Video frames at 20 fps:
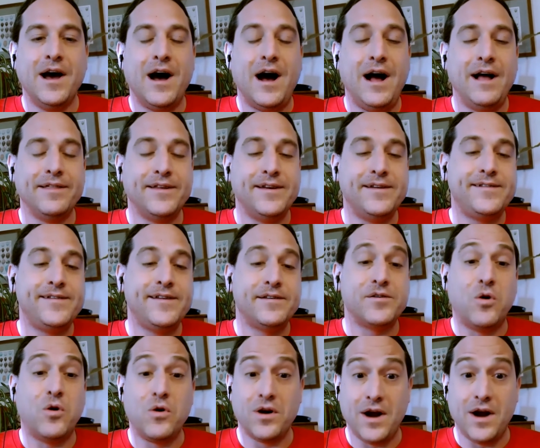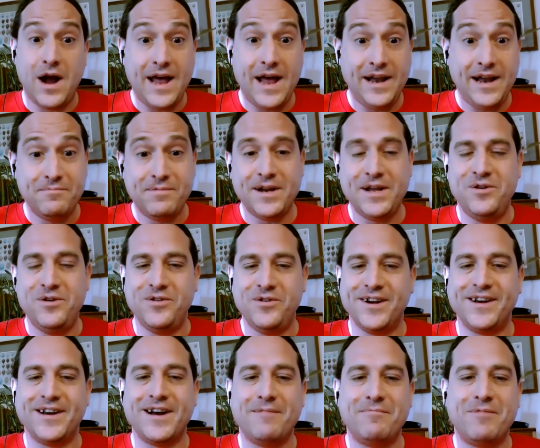on this is, or anybody who
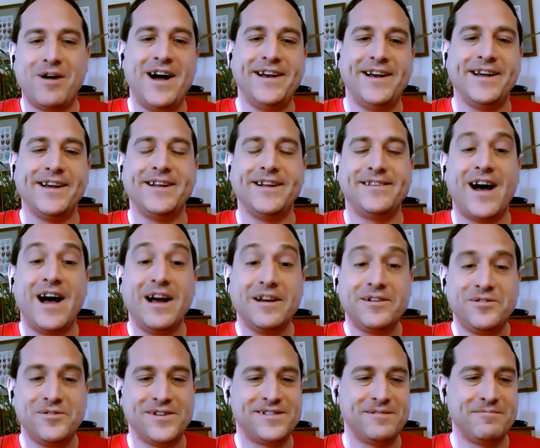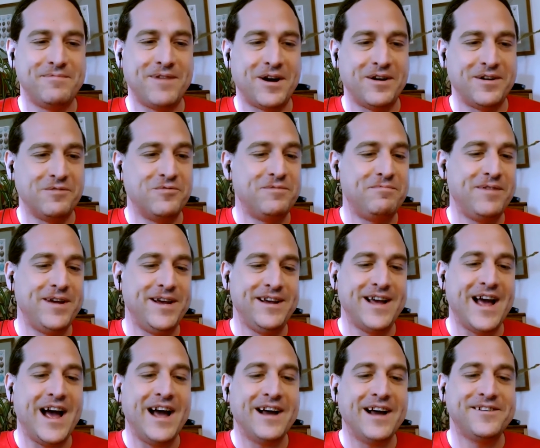could come on and talk to us about it would
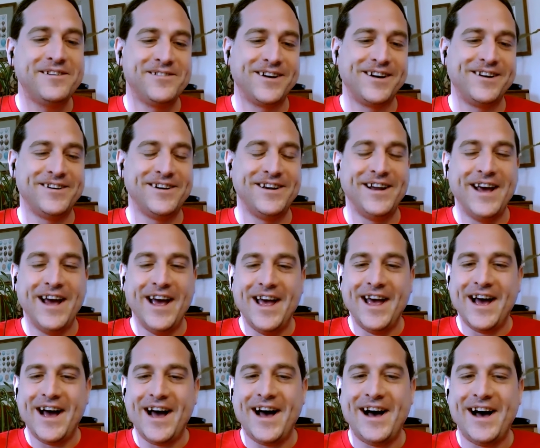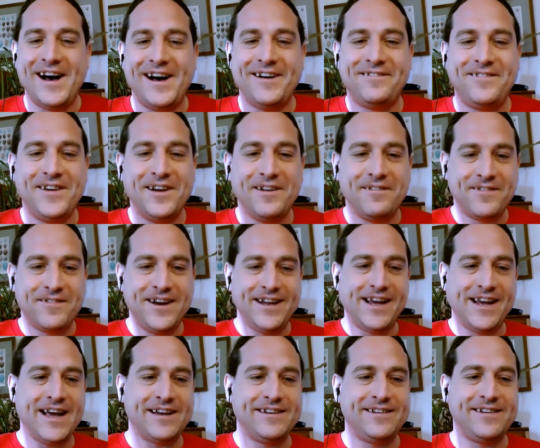be extra good. Feel free to
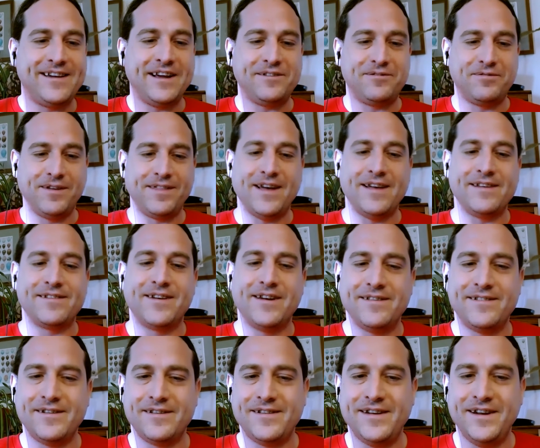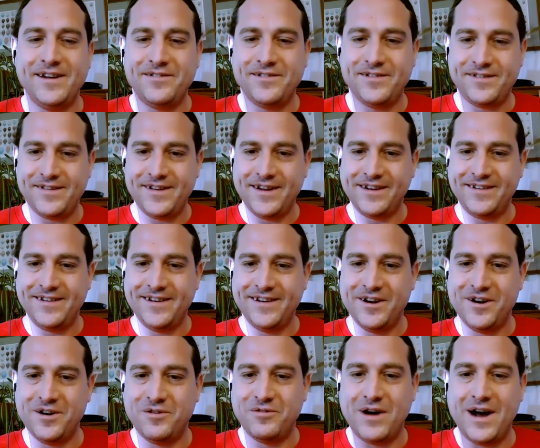get in touch with us, because it's interesting to
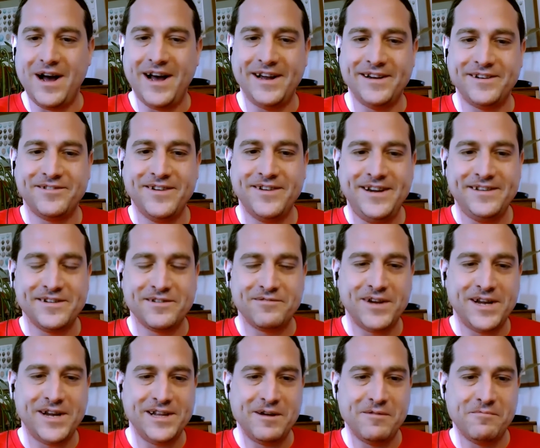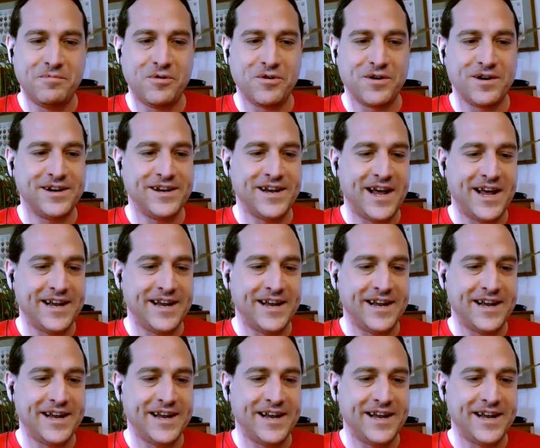know. Trees are really important,